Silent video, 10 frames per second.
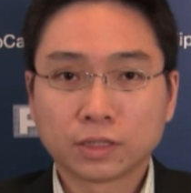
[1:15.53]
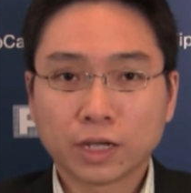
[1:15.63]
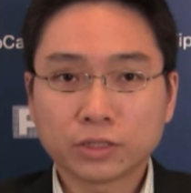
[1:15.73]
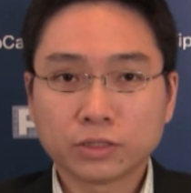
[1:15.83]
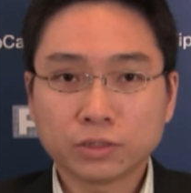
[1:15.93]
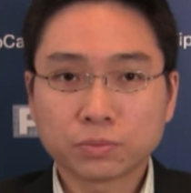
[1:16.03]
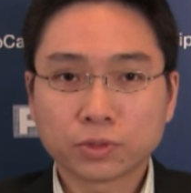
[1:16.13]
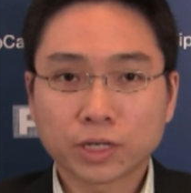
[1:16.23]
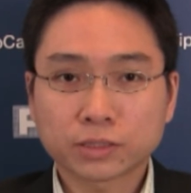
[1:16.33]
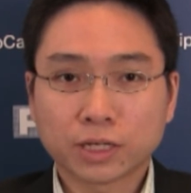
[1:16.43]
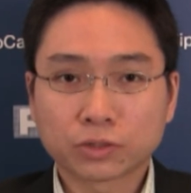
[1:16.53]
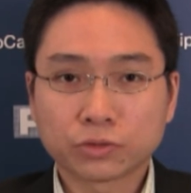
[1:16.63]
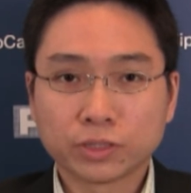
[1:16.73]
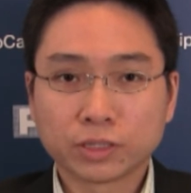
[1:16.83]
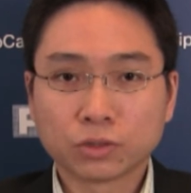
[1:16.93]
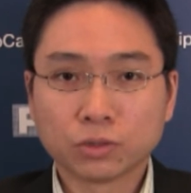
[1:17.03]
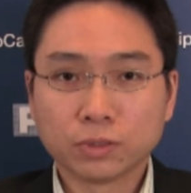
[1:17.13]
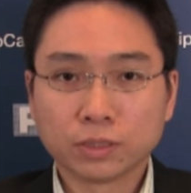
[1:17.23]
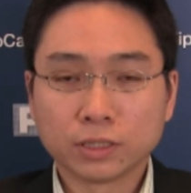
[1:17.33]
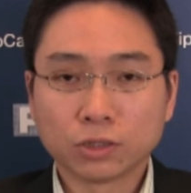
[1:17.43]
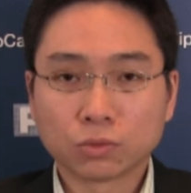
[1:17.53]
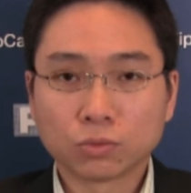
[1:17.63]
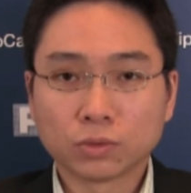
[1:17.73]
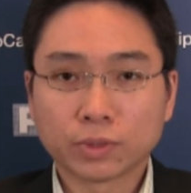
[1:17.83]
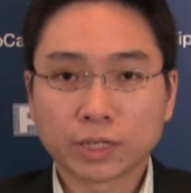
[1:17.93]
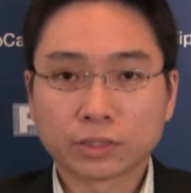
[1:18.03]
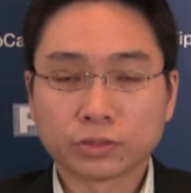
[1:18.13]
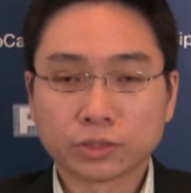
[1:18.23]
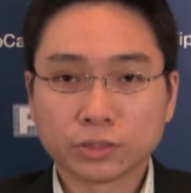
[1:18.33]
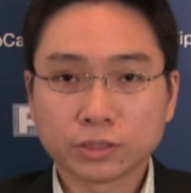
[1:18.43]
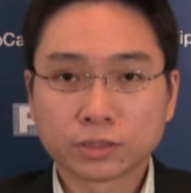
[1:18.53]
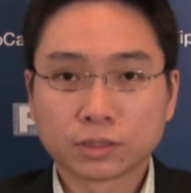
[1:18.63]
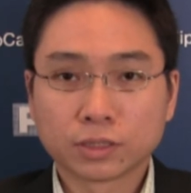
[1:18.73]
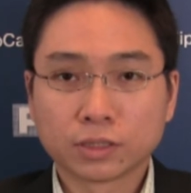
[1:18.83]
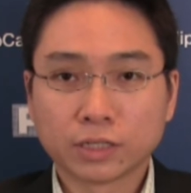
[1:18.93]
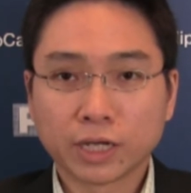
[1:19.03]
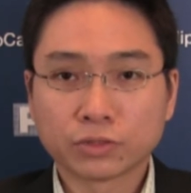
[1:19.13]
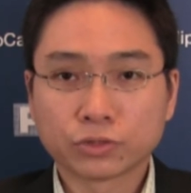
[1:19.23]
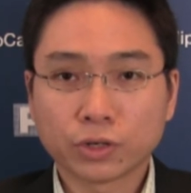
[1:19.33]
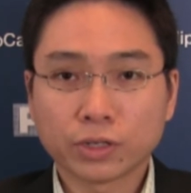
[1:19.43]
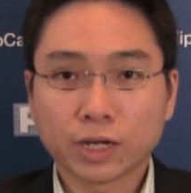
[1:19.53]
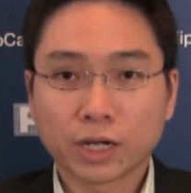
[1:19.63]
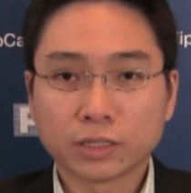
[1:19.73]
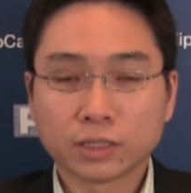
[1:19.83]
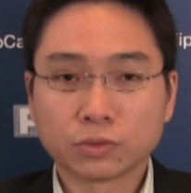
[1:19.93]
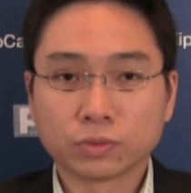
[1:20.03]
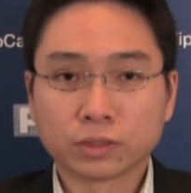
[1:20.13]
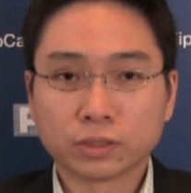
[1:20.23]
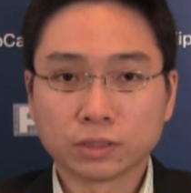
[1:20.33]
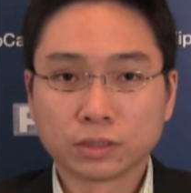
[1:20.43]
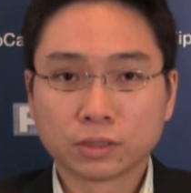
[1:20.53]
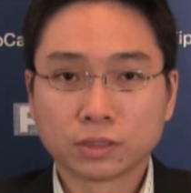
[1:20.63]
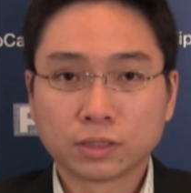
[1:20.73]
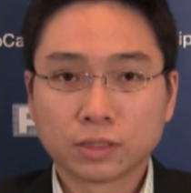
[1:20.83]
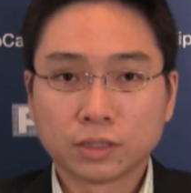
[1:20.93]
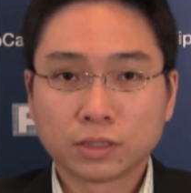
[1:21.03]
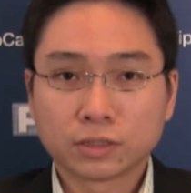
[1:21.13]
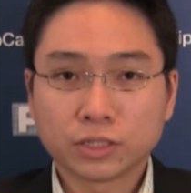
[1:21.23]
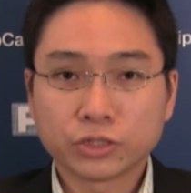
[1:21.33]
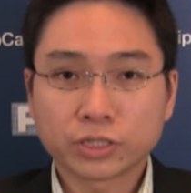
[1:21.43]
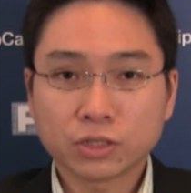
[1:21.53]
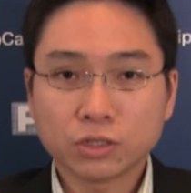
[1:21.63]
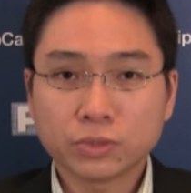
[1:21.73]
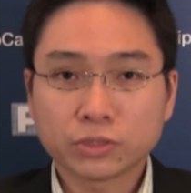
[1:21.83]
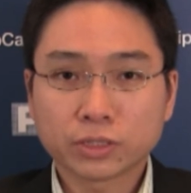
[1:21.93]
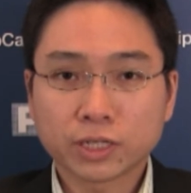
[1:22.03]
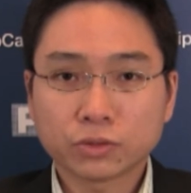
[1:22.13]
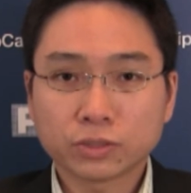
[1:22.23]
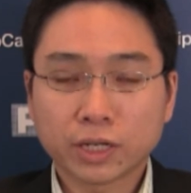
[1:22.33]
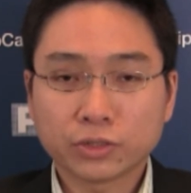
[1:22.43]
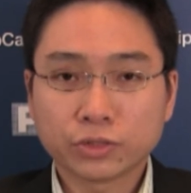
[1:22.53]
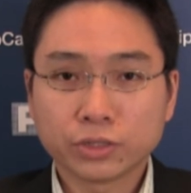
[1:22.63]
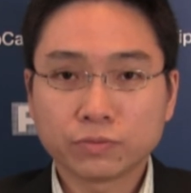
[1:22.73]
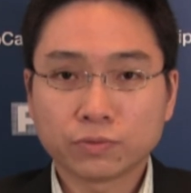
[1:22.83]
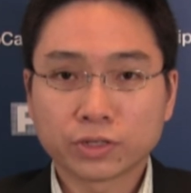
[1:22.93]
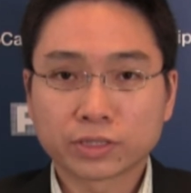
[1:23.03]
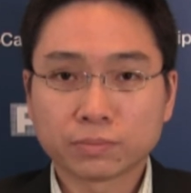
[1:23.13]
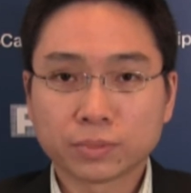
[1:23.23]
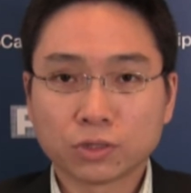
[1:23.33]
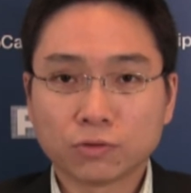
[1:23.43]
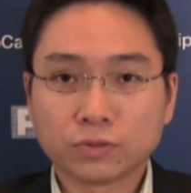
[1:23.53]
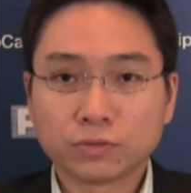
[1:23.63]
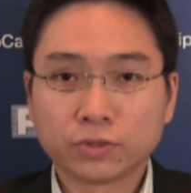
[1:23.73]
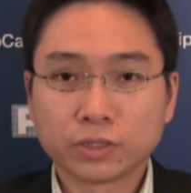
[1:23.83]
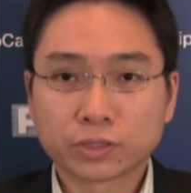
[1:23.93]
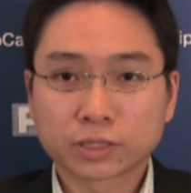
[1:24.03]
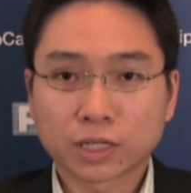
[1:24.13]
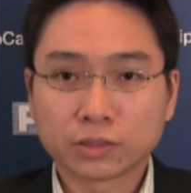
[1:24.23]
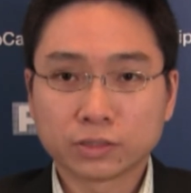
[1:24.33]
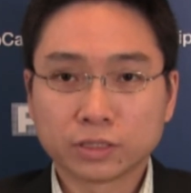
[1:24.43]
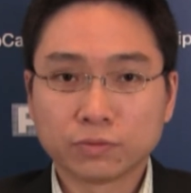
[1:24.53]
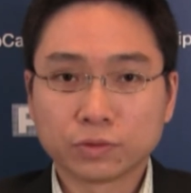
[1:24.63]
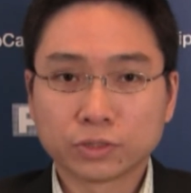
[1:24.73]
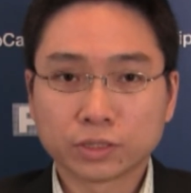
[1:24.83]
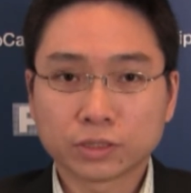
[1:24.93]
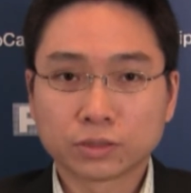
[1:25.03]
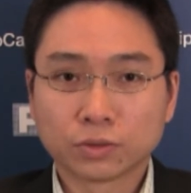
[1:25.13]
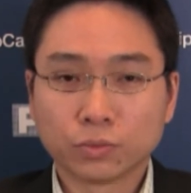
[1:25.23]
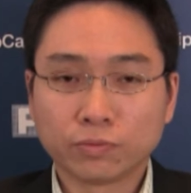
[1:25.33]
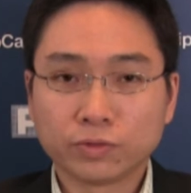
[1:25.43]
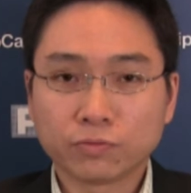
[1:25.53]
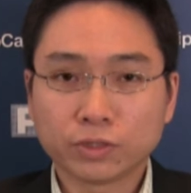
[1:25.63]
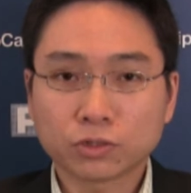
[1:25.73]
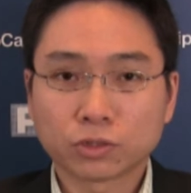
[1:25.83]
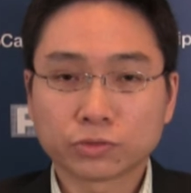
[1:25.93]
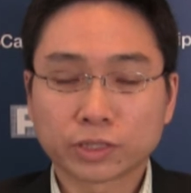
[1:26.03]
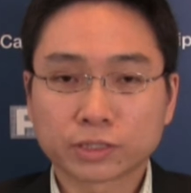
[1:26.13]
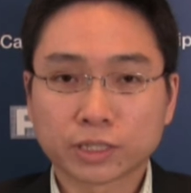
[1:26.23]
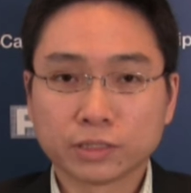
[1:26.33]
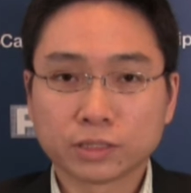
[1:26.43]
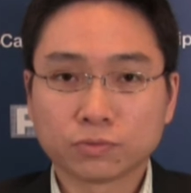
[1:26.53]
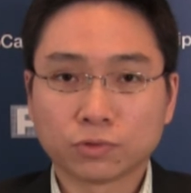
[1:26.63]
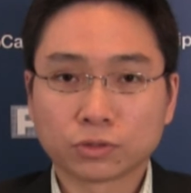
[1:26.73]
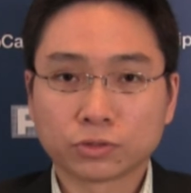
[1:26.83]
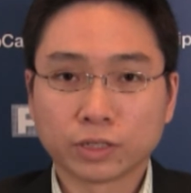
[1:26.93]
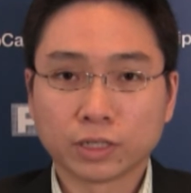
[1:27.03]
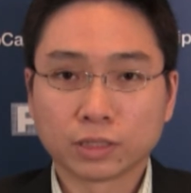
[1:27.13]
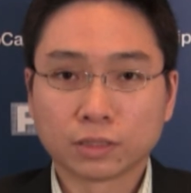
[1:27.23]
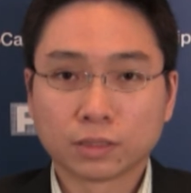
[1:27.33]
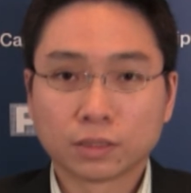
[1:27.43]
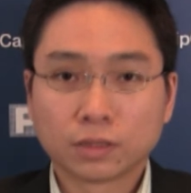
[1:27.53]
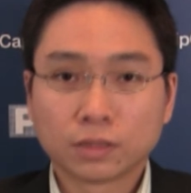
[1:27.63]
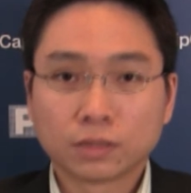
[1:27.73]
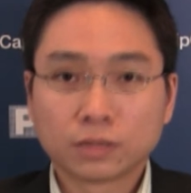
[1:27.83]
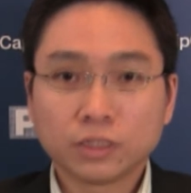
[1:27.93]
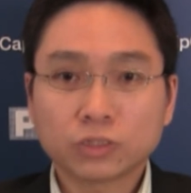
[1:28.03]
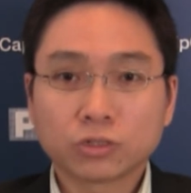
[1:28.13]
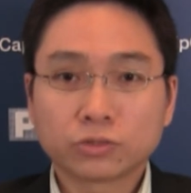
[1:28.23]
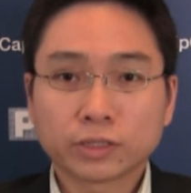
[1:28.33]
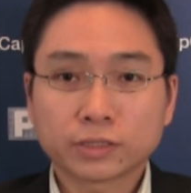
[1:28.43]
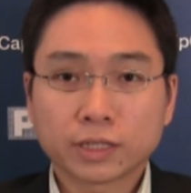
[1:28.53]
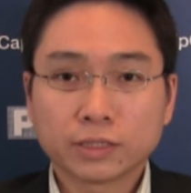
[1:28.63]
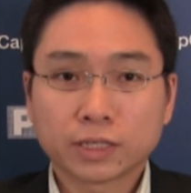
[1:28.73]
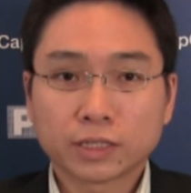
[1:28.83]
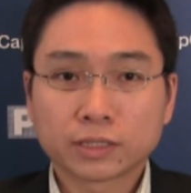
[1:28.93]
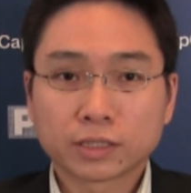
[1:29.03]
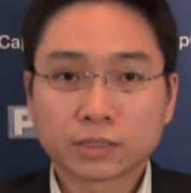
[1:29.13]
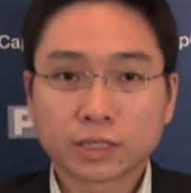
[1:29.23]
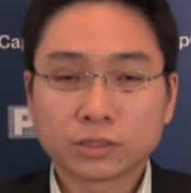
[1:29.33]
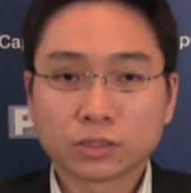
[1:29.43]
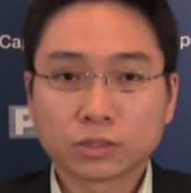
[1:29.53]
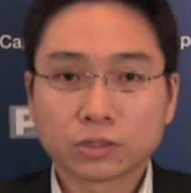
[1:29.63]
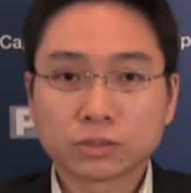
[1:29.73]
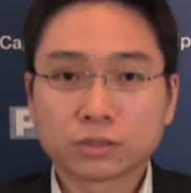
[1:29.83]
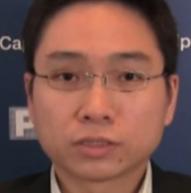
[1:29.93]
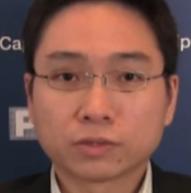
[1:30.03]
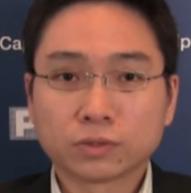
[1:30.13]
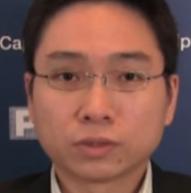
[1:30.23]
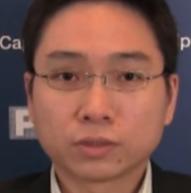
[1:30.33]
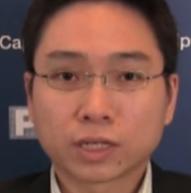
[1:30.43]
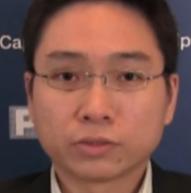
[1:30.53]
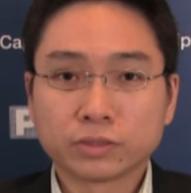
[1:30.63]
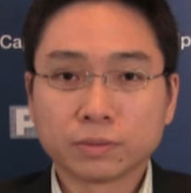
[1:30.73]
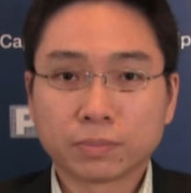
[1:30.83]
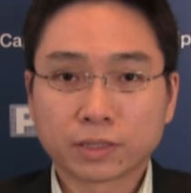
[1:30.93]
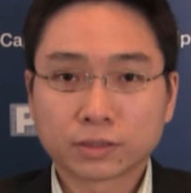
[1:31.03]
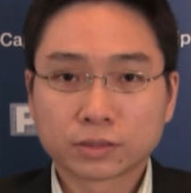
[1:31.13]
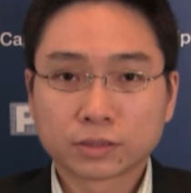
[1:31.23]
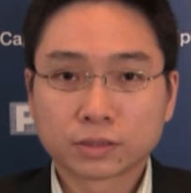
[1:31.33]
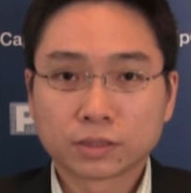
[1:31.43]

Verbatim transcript: As these products are traded globally on worldwide exchanges, they enjoy higher liquidity. The Chicago Mercantile Exchange, for example, offers various currency futures with different contract sizes for trading. These contract sizes are standardized across several currency pairs.